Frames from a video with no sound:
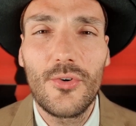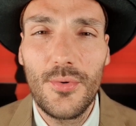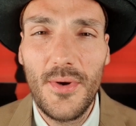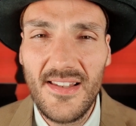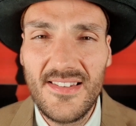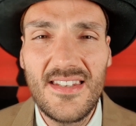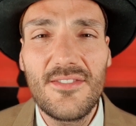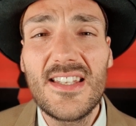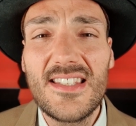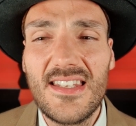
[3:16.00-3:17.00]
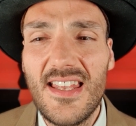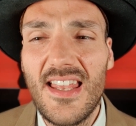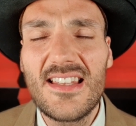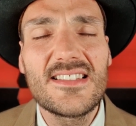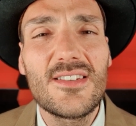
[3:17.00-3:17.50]
creativity
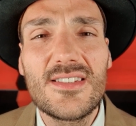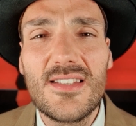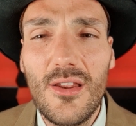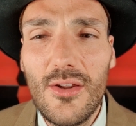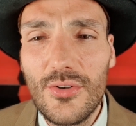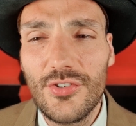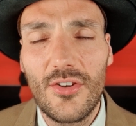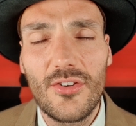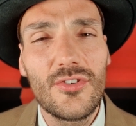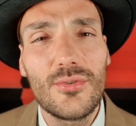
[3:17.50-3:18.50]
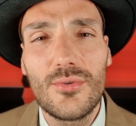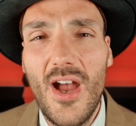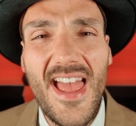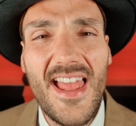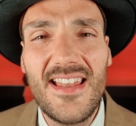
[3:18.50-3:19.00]
is the solution to
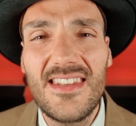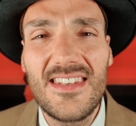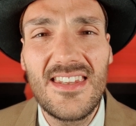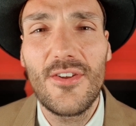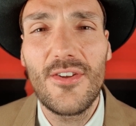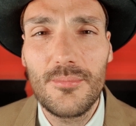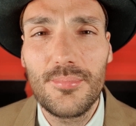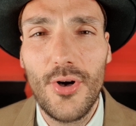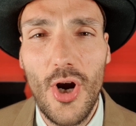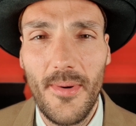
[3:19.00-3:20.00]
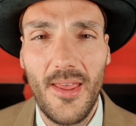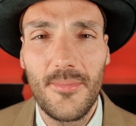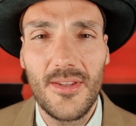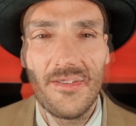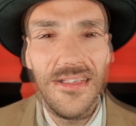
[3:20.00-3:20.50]
any given problem.
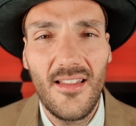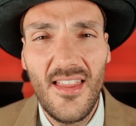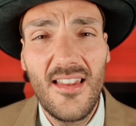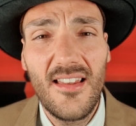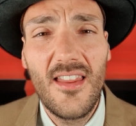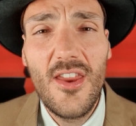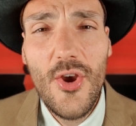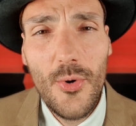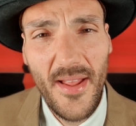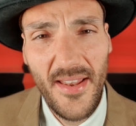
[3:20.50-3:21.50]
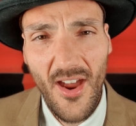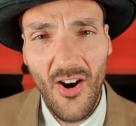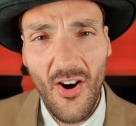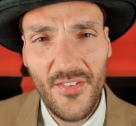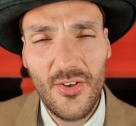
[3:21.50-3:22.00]
In human
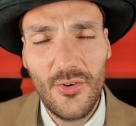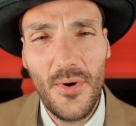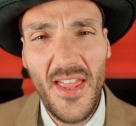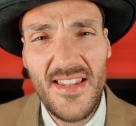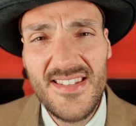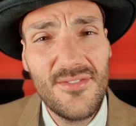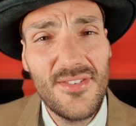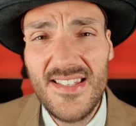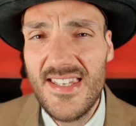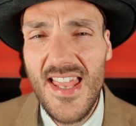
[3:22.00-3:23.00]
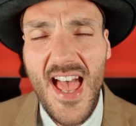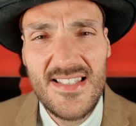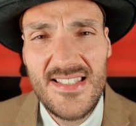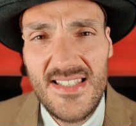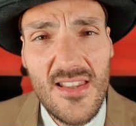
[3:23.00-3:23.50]
art, creativity
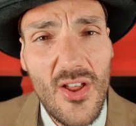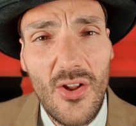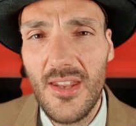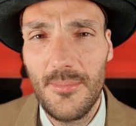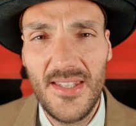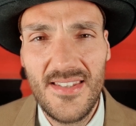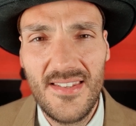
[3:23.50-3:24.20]
has no limit.